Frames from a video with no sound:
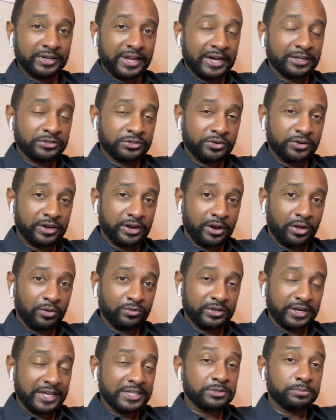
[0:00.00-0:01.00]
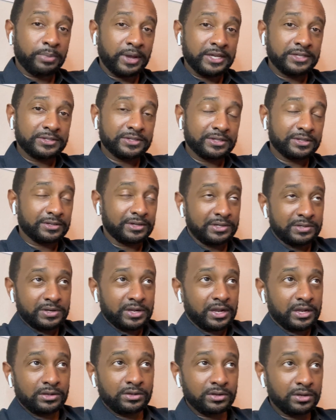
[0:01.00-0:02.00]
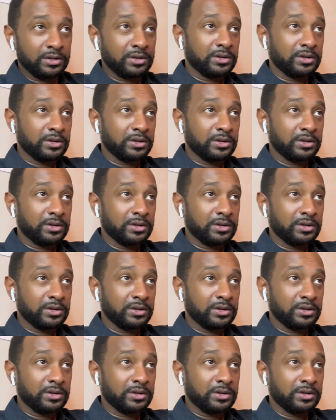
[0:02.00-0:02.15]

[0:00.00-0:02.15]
Not turning it over. That's basic. Okay.